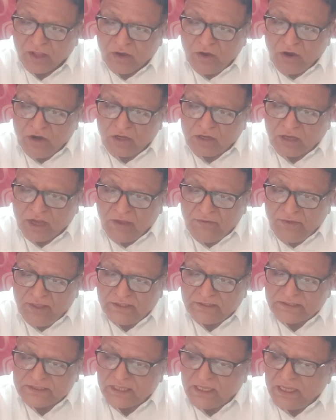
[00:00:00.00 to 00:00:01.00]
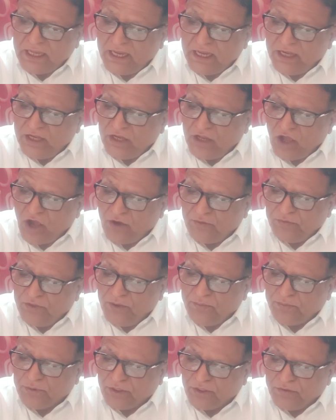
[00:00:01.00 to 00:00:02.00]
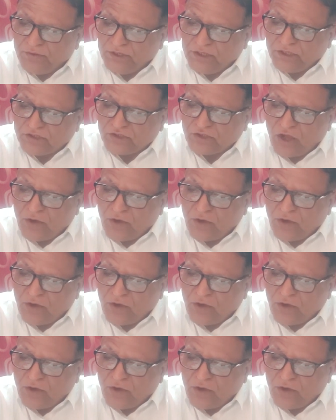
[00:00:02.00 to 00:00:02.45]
contravenes any of the provisions